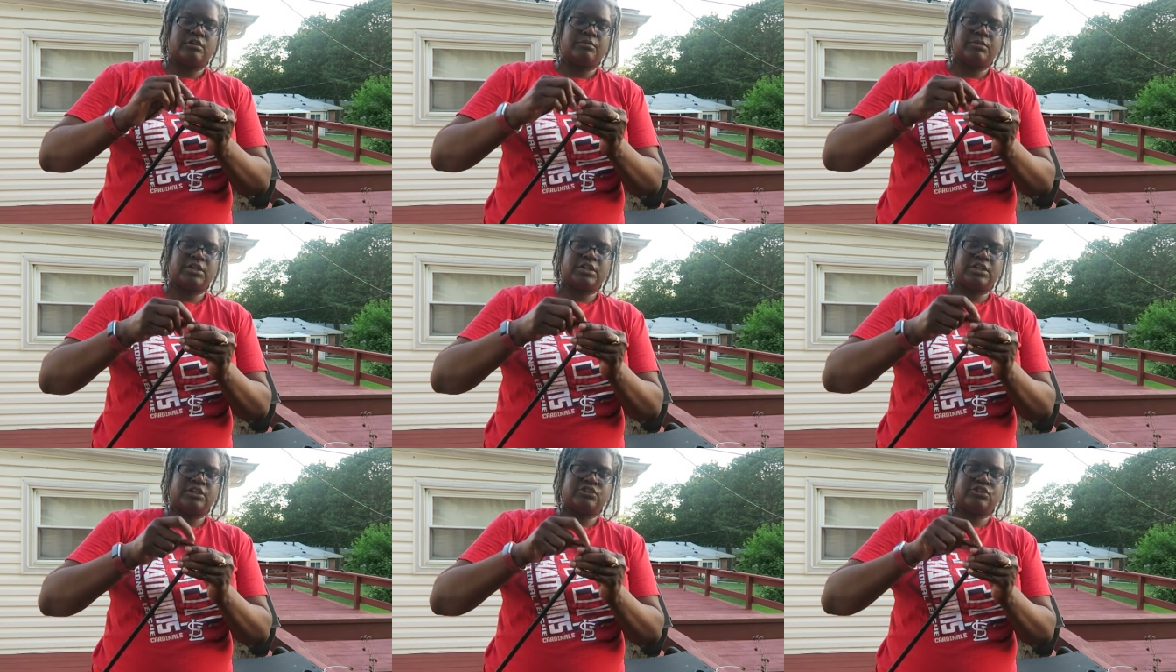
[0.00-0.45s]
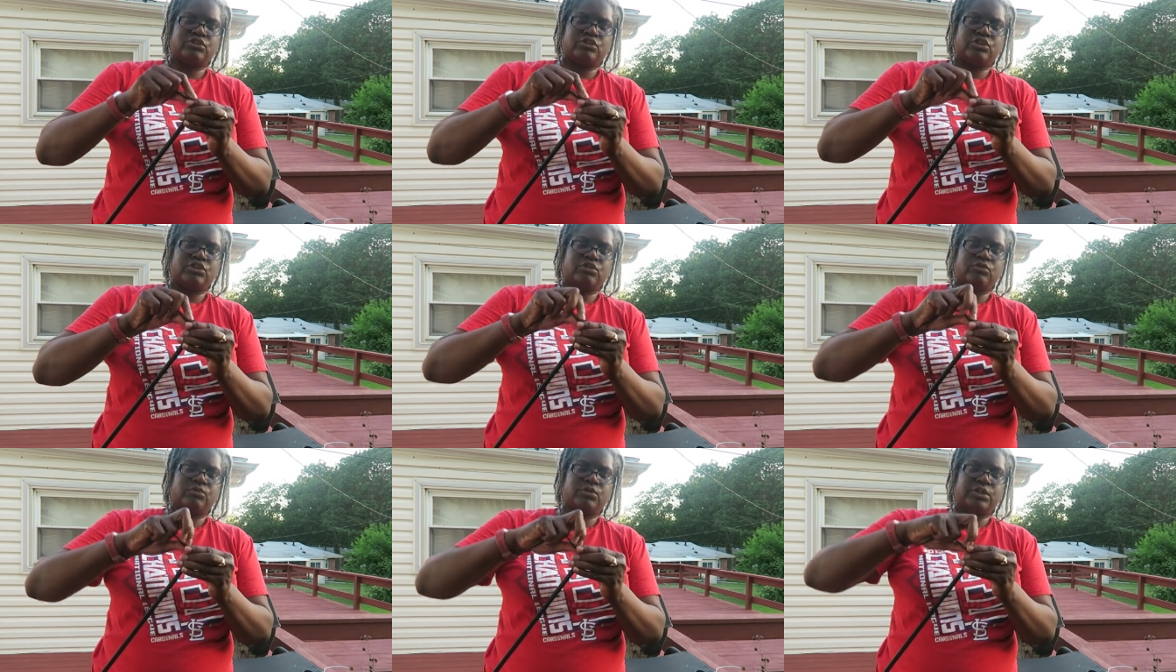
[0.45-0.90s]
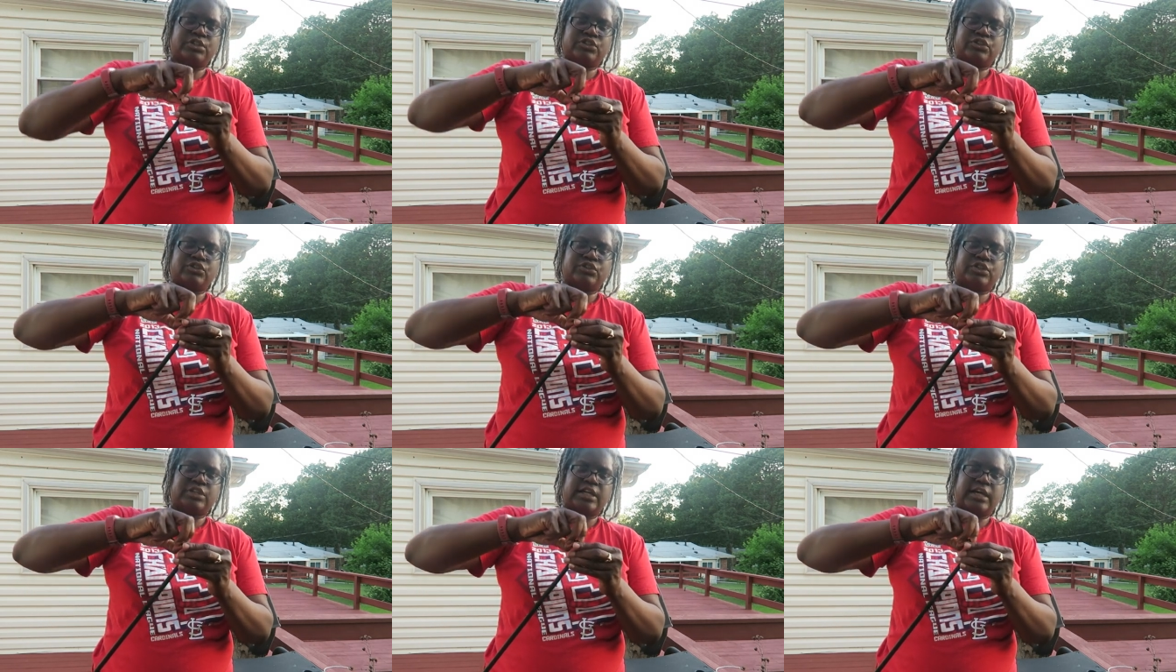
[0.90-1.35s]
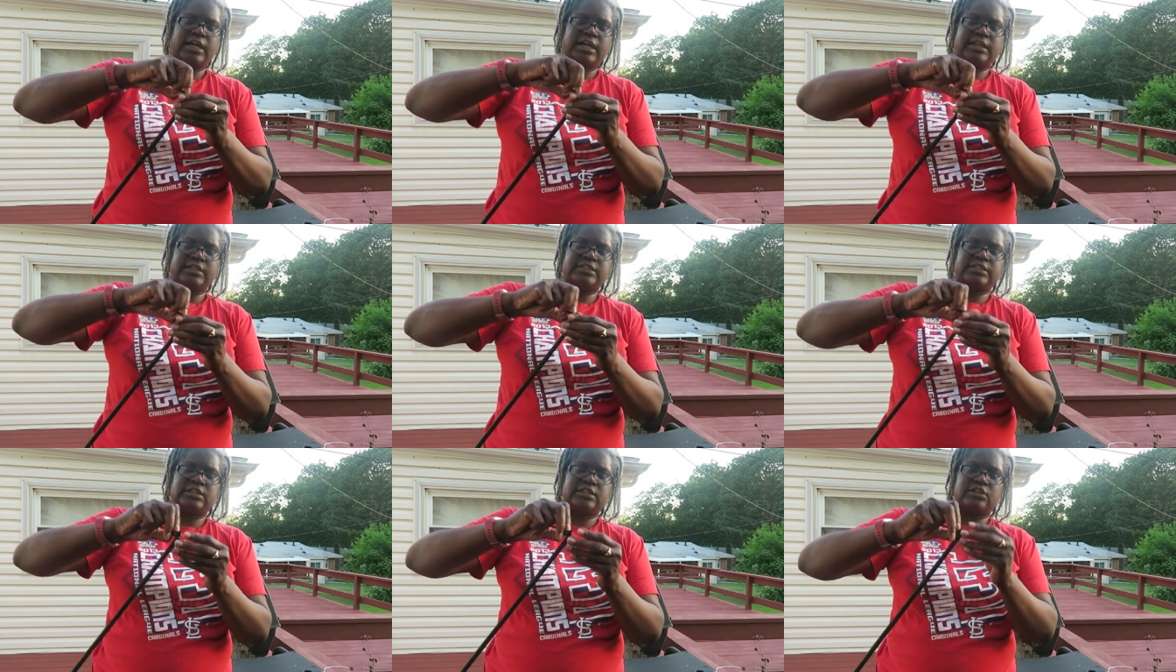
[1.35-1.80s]
Because you don't want your
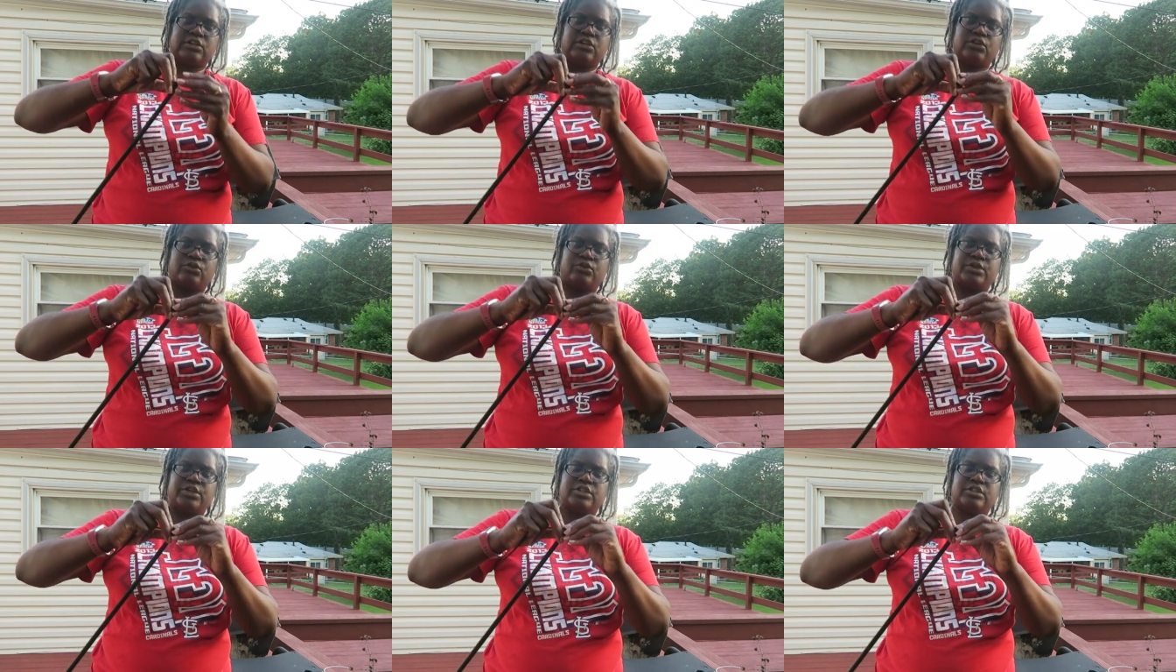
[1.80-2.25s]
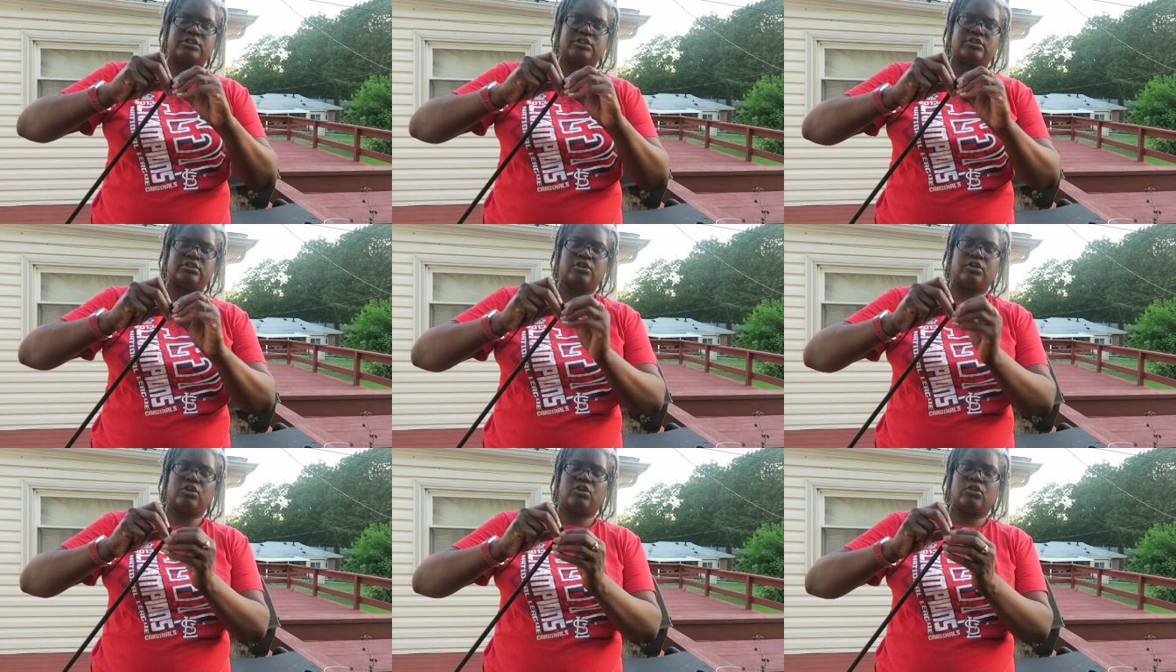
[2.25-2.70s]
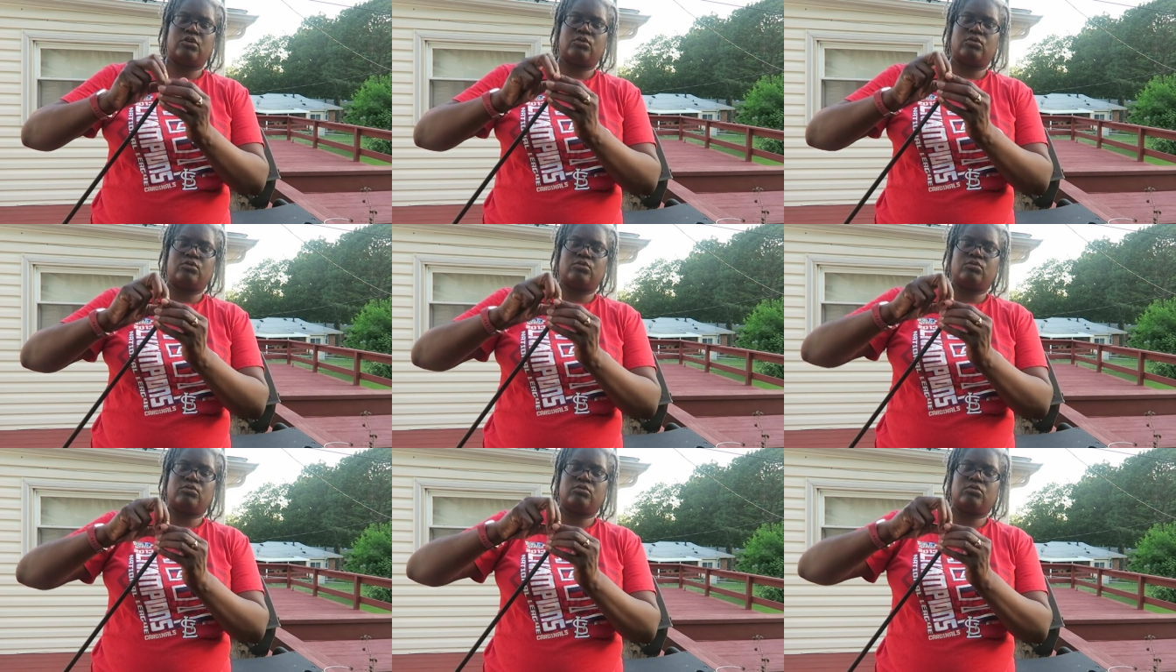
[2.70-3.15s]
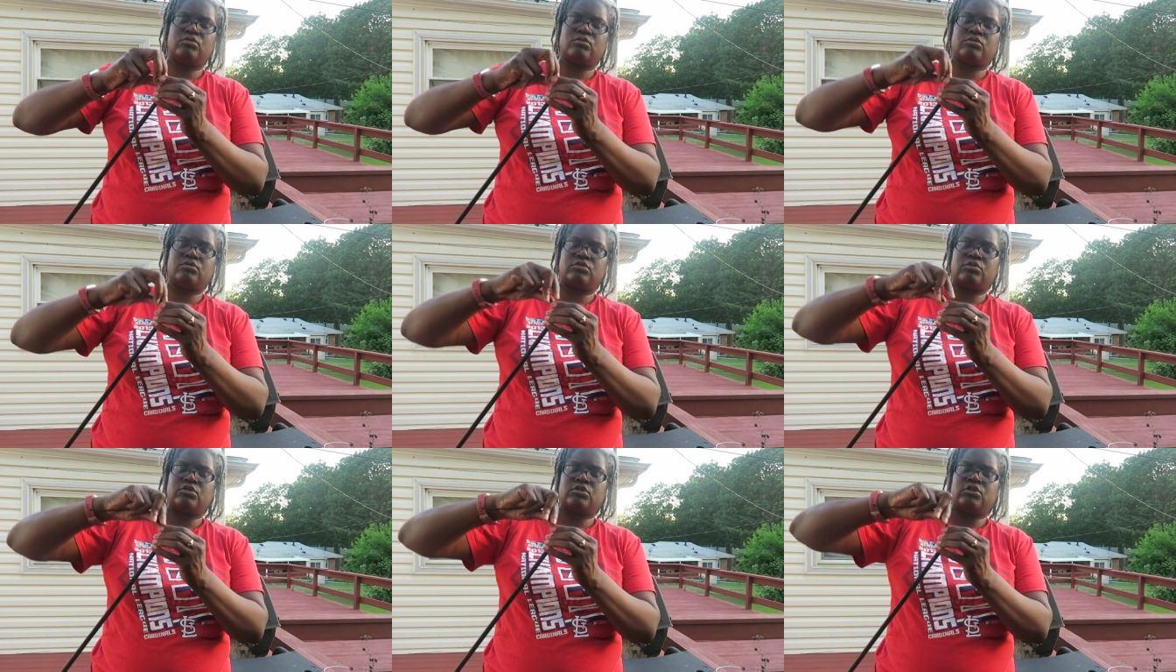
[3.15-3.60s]
knot to go into the hole
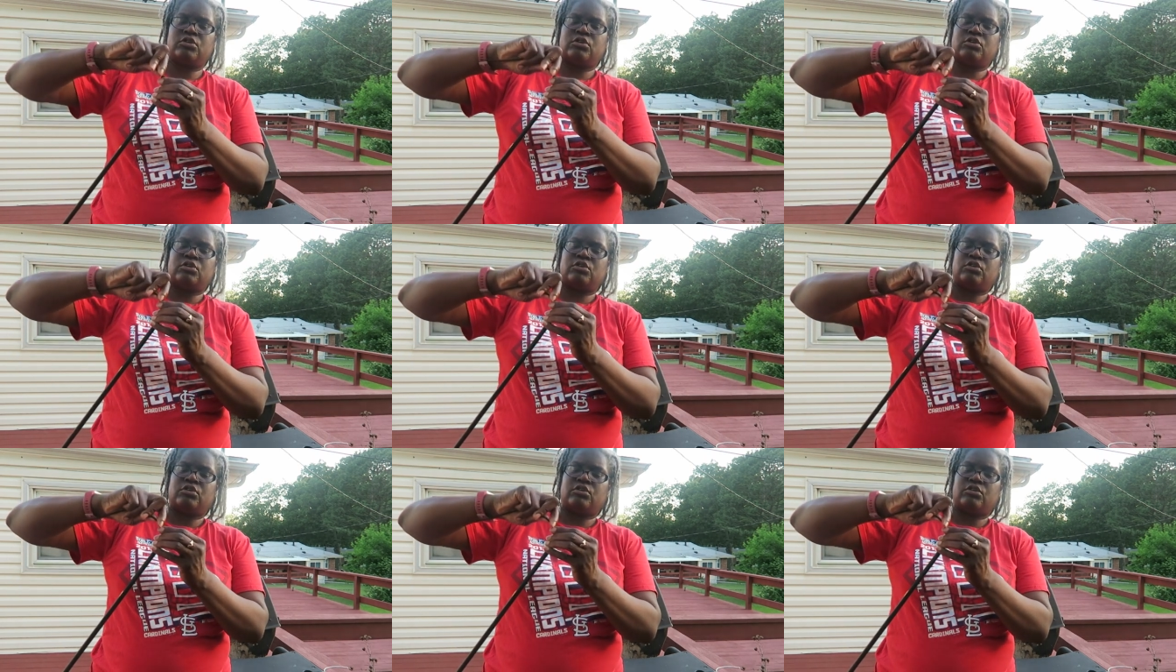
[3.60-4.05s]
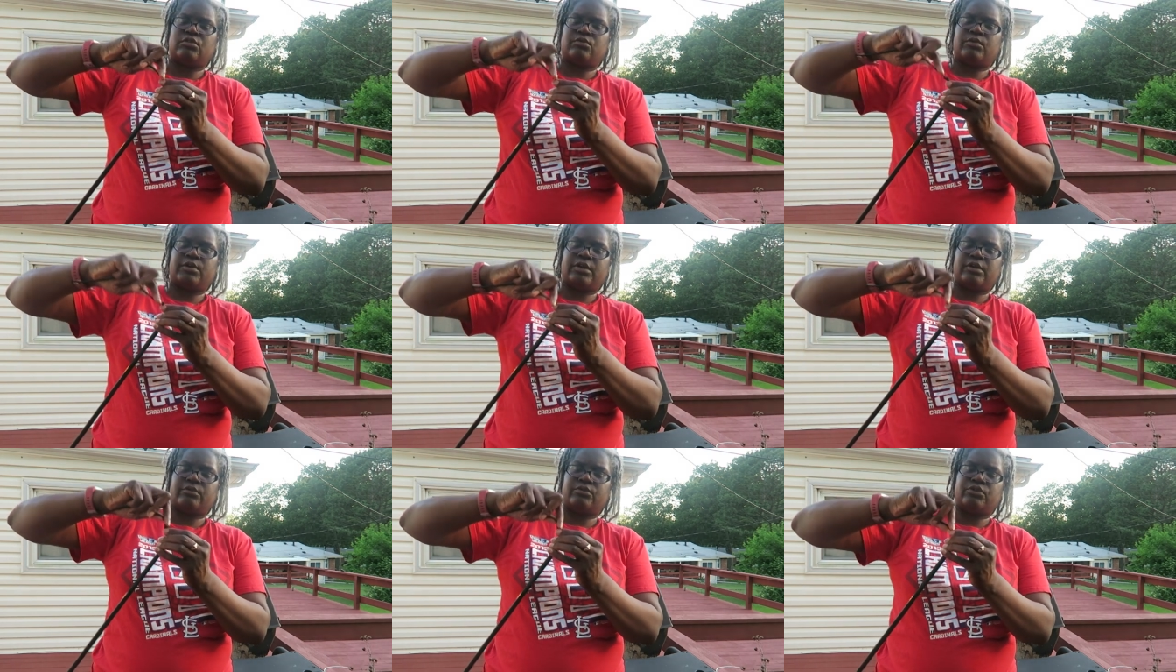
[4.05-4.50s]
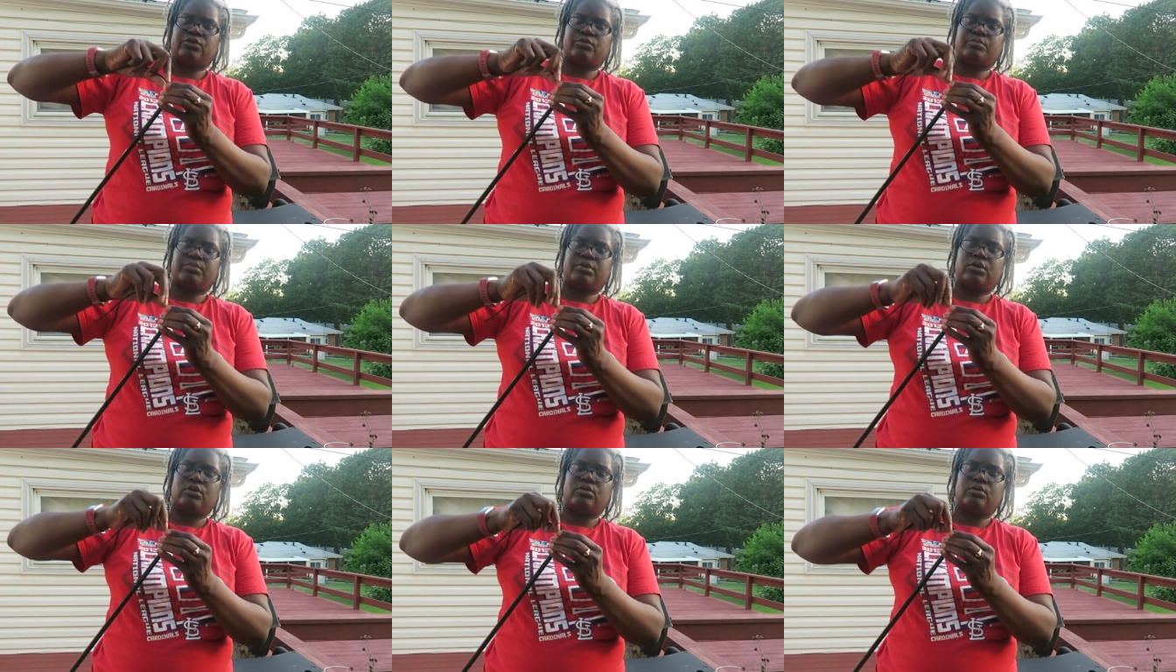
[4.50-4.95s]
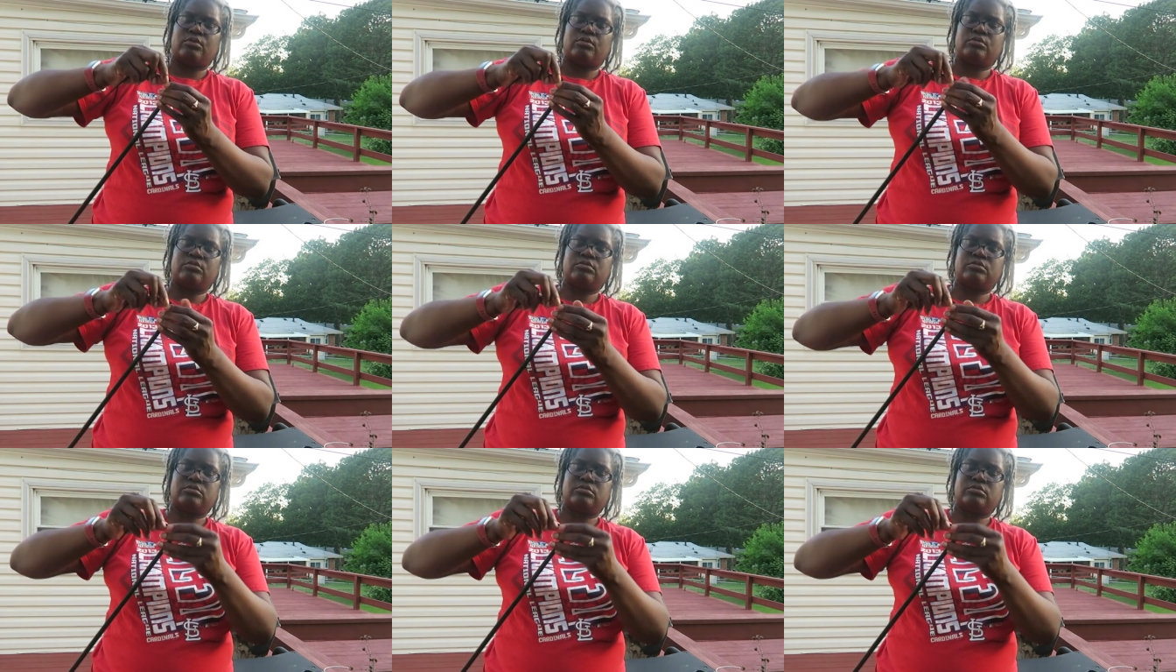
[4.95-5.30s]
around your pole.